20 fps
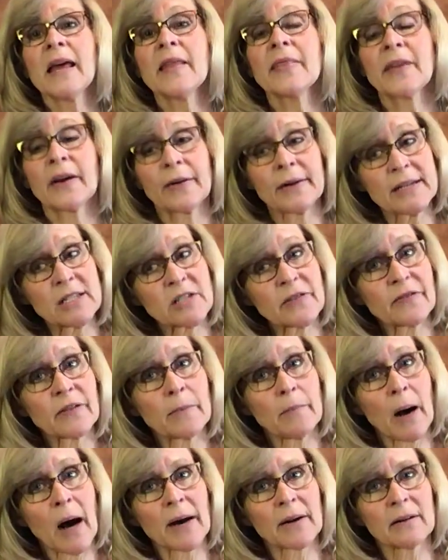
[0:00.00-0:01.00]
There is a
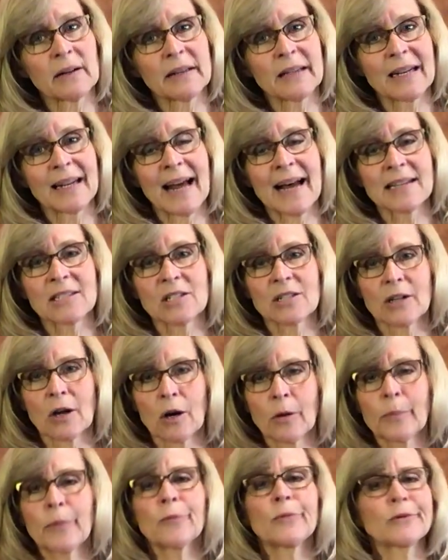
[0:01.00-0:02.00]
fermato on the last
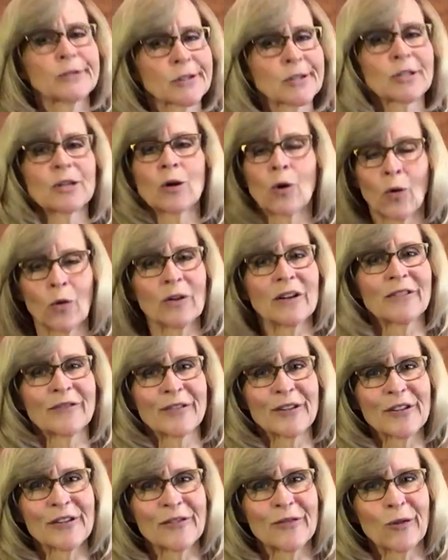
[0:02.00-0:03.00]
note, but we're just going to hold it
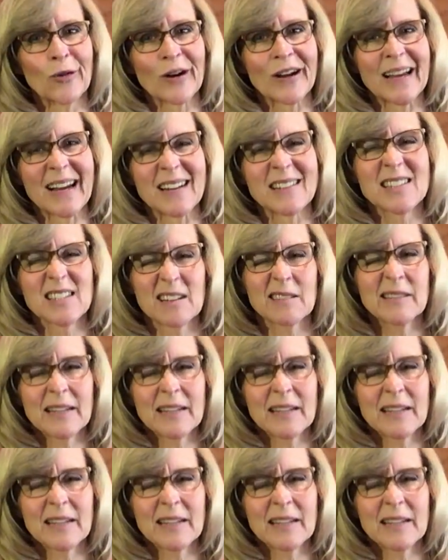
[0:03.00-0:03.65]
for the 4 counts.